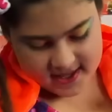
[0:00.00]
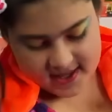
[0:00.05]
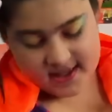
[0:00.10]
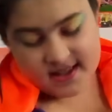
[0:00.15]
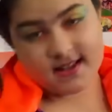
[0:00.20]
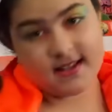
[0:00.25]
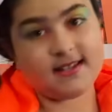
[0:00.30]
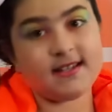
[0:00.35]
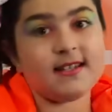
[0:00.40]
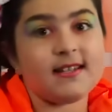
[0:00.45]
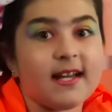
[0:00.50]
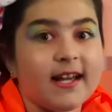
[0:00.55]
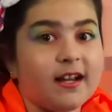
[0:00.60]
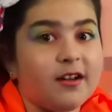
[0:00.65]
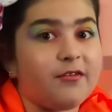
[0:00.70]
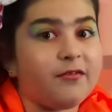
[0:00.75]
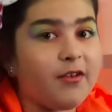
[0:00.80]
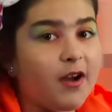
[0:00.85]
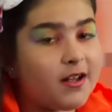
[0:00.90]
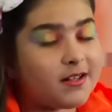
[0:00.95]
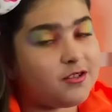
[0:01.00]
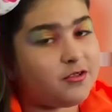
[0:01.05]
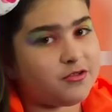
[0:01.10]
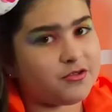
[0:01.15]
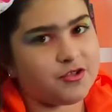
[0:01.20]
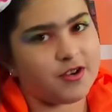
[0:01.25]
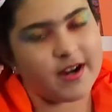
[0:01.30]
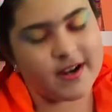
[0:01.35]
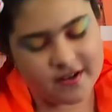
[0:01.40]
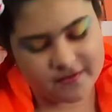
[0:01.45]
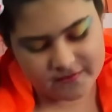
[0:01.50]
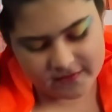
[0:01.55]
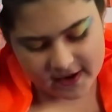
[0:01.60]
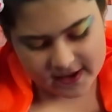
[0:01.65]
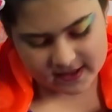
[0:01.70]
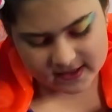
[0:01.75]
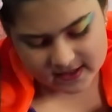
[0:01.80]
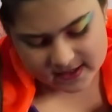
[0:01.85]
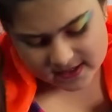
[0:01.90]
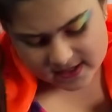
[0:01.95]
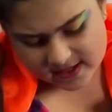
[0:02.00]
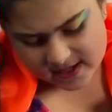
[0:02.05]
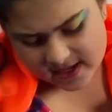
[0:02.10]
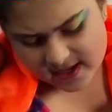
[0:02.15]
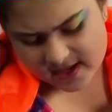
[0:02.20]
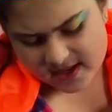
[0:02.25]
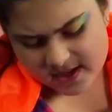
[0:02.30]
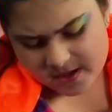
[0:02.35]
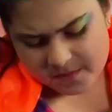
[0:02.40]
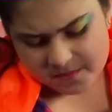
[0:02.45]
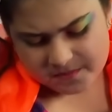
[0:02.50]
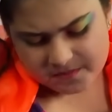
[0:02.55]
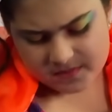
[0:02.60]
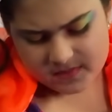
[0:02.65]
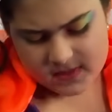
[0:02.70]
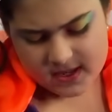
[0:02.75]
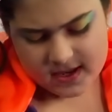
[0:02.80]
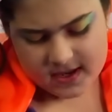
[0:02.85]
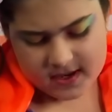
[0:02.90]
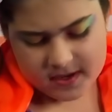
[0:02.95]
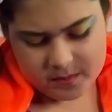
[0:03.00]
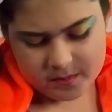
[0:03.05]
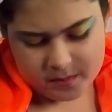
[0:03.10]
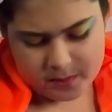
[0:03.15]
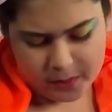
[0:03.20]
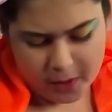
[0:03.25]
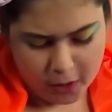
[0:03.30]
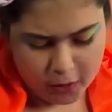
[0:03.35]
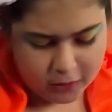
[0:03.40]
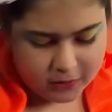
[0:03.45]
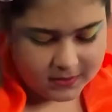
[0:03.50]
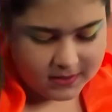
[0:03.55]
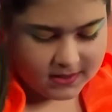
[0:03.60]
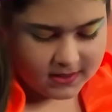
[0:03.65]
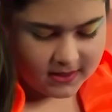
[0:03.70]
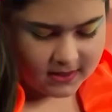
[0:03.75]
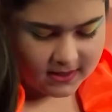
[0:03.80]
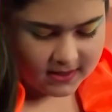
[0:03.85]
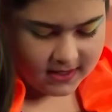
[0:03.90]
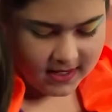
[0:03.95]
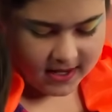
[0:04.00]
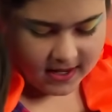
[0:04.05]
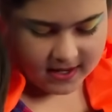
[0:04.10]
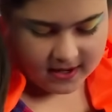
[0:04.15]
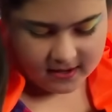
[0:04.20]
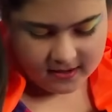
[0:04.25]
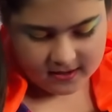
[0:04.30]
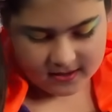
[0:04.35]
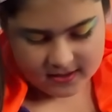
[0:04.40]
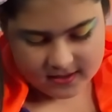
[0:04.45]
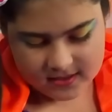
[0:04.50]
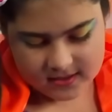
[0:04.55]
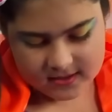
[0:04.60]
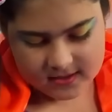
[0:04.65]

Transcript: This is like a fossil, trying to find the hidden bones in the sand.